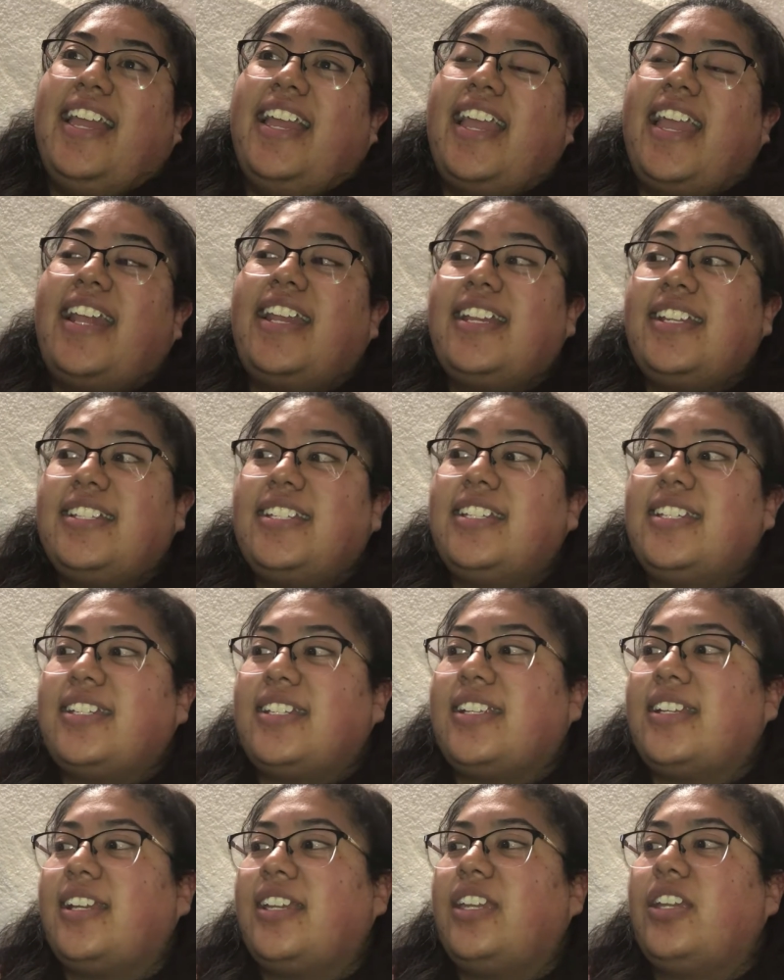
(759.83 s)
And it
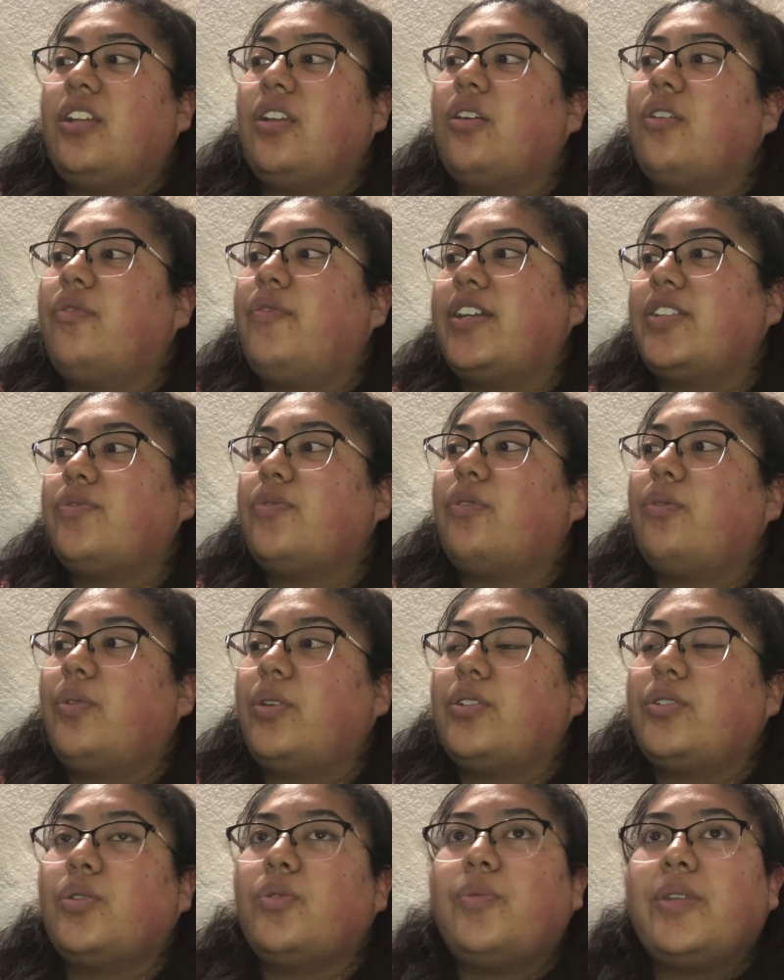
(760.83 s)
did. Fast
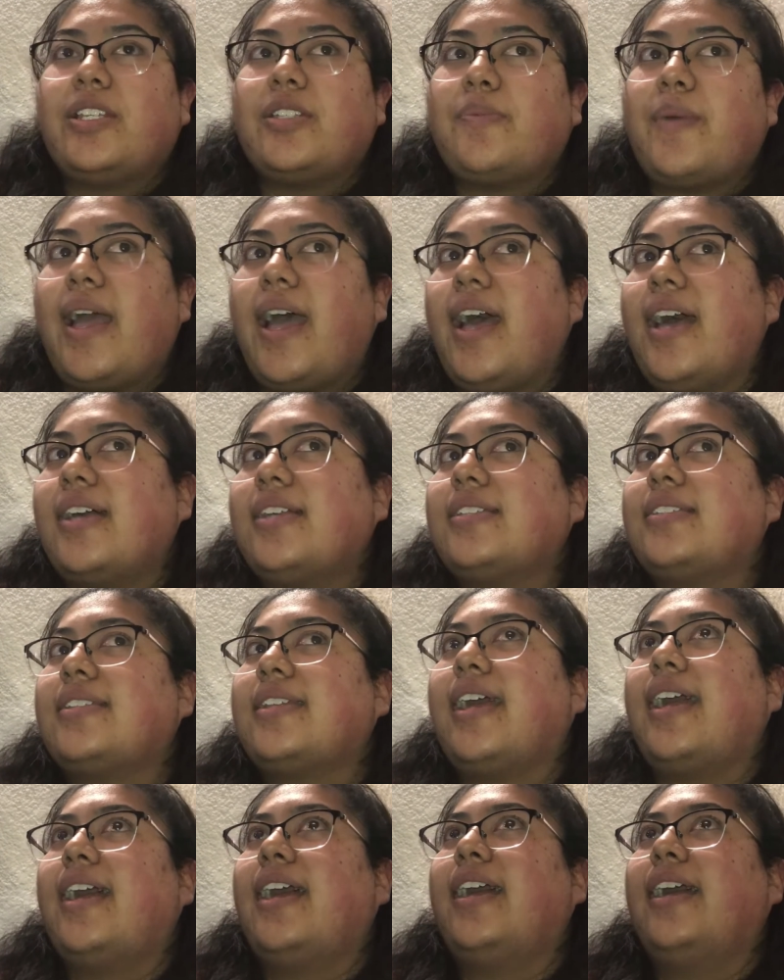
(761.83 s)
forward 2 weeks past,
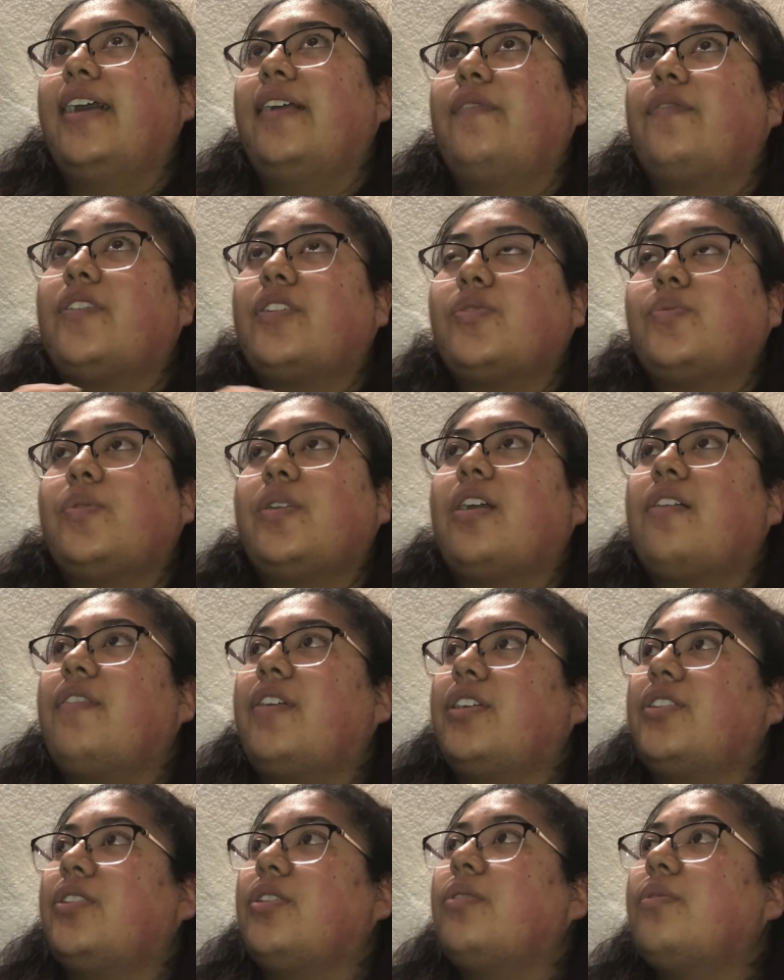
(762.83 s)
first week of
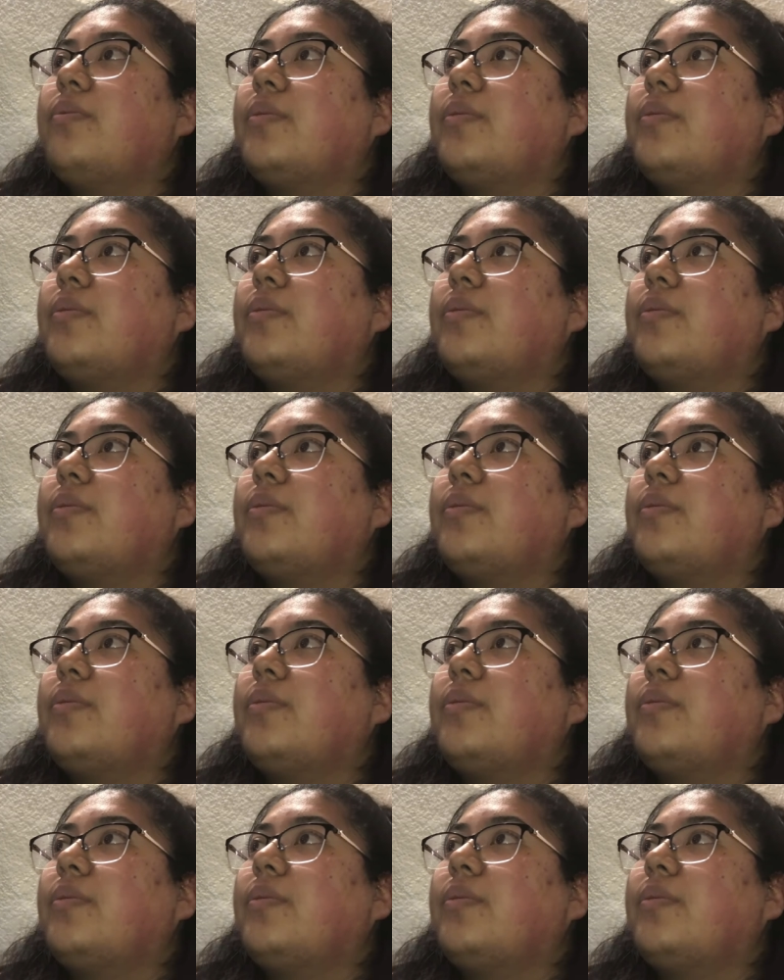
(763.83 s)
August,